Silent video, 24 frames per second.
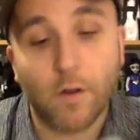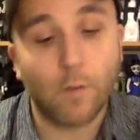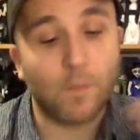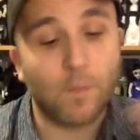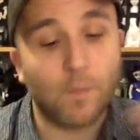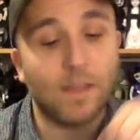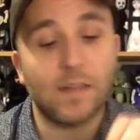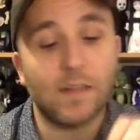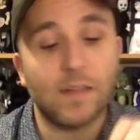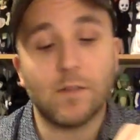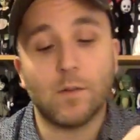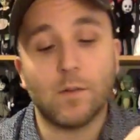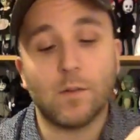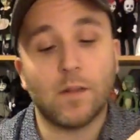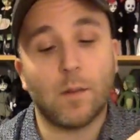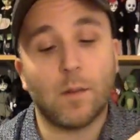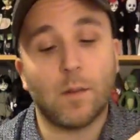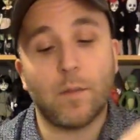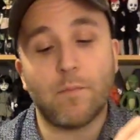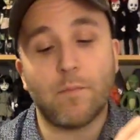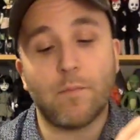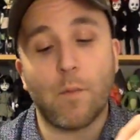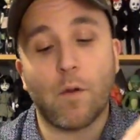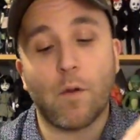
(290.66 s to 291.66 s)
when they do a little
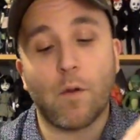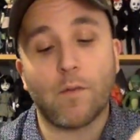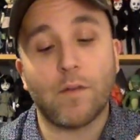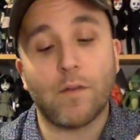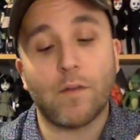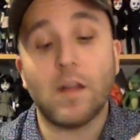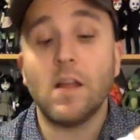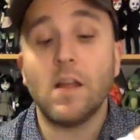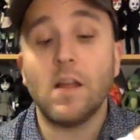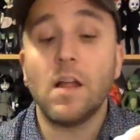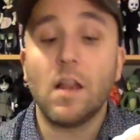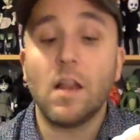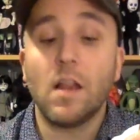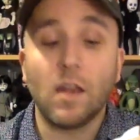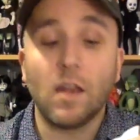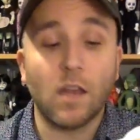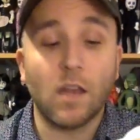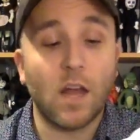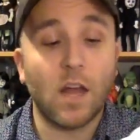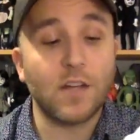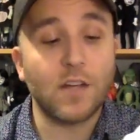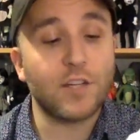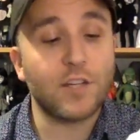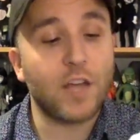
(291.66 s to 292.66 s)
bit more of a
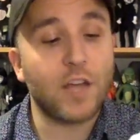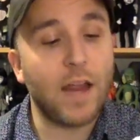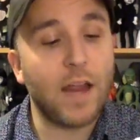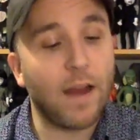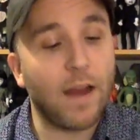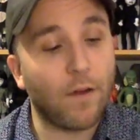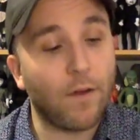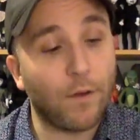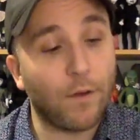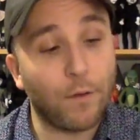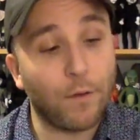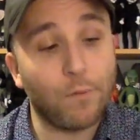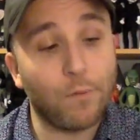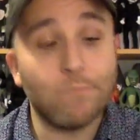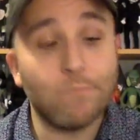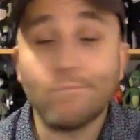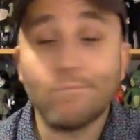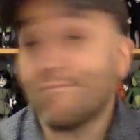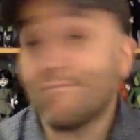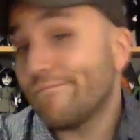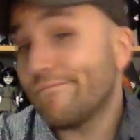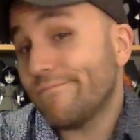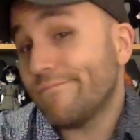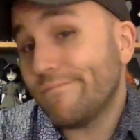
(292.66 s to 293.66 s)
lush hairdo.
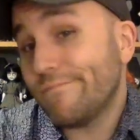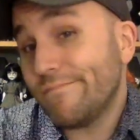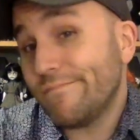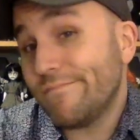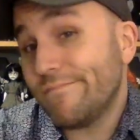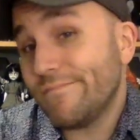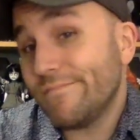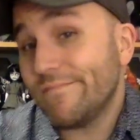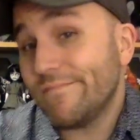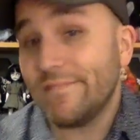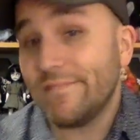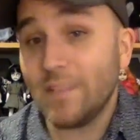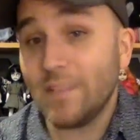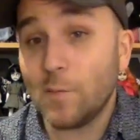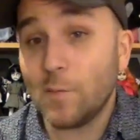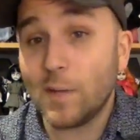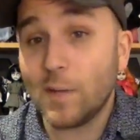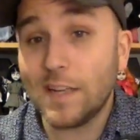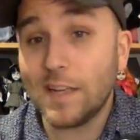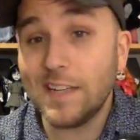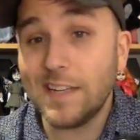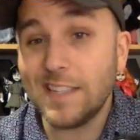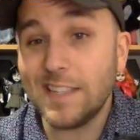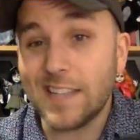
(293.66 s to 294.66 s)
What
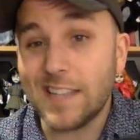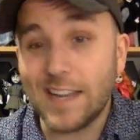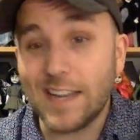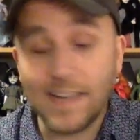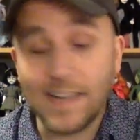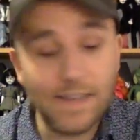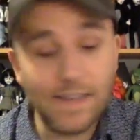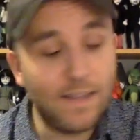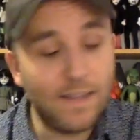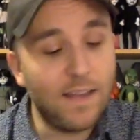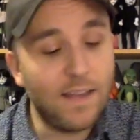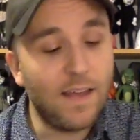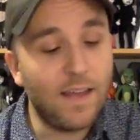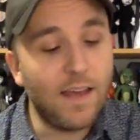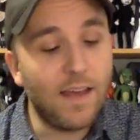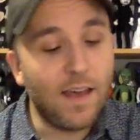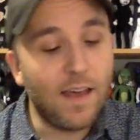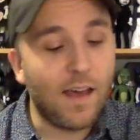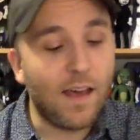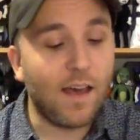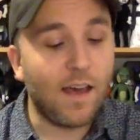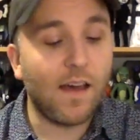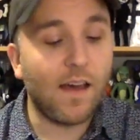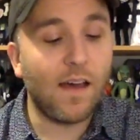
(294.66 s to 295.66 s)
can you say?
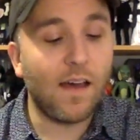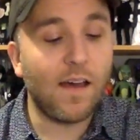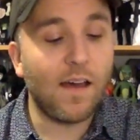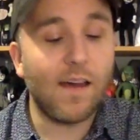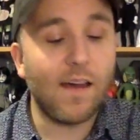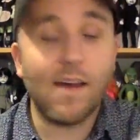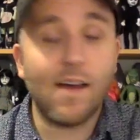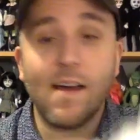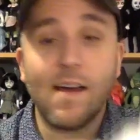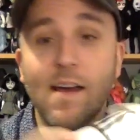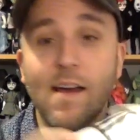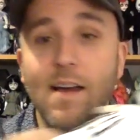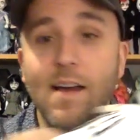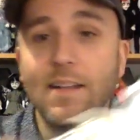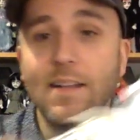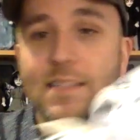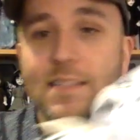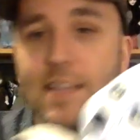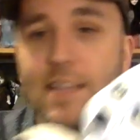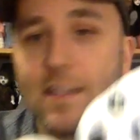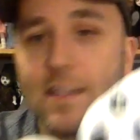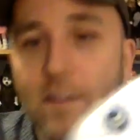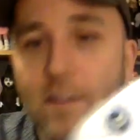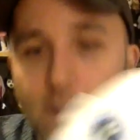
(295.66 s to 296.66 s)
Let's take a look at